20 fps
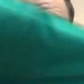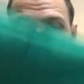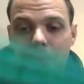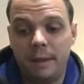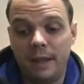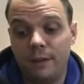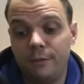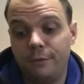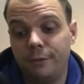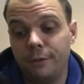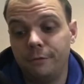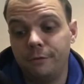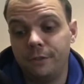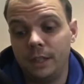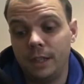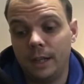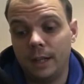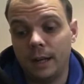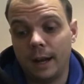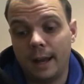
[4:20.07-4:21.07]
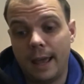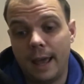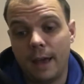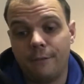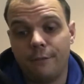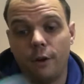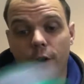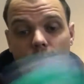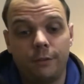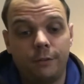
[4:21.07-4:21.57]
I paid 15 on
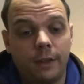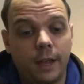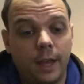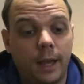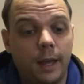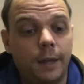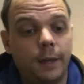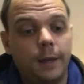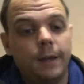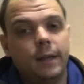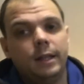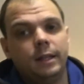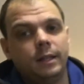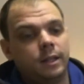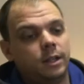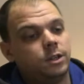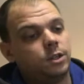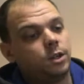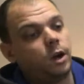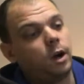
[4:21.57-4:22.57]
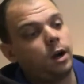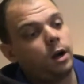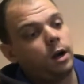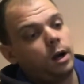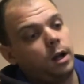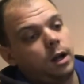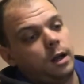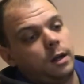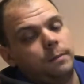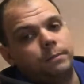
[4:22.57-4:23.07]
half off day. These
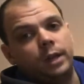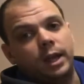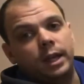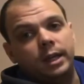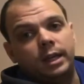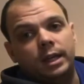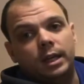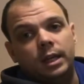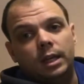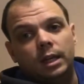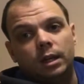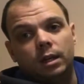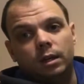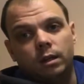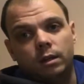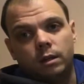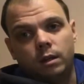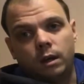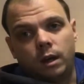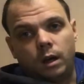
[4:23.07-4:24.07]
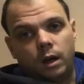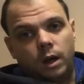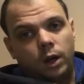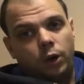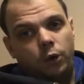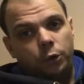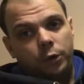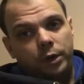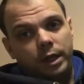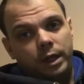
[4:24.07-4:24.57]
are Nike
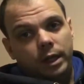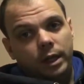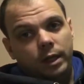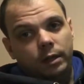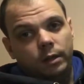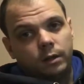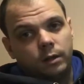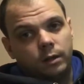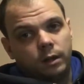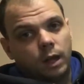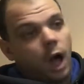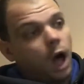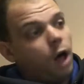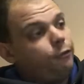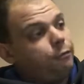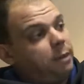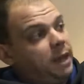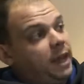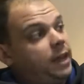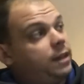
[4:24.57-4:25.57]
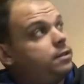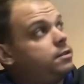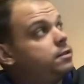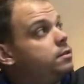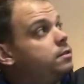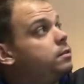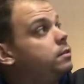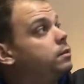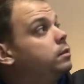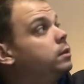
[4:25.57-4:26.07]
green golf
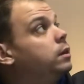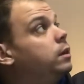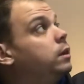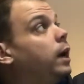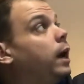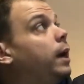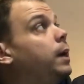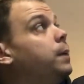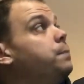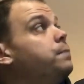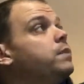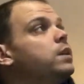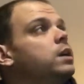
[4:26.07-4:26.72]
pants, okay?